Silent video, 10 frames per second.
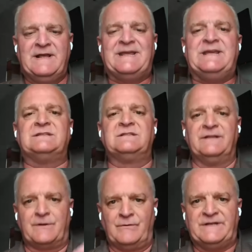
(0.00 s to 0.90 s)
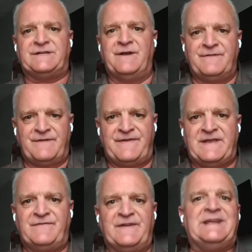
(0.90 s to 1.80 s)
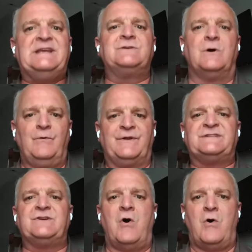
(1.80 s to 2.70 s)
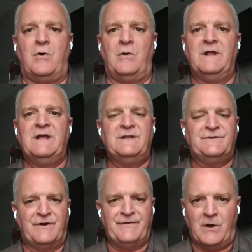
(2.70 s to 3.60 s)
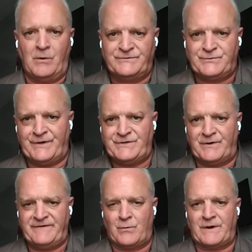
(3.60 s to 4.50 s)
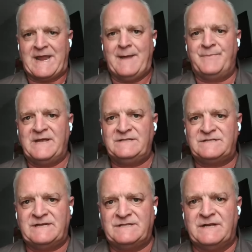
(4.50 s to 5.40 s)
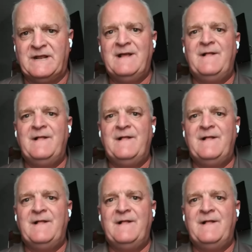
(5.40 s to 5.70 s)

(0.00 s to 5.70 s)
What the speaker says: He has literally done the thing that he told us all during the whole 2024 campaign season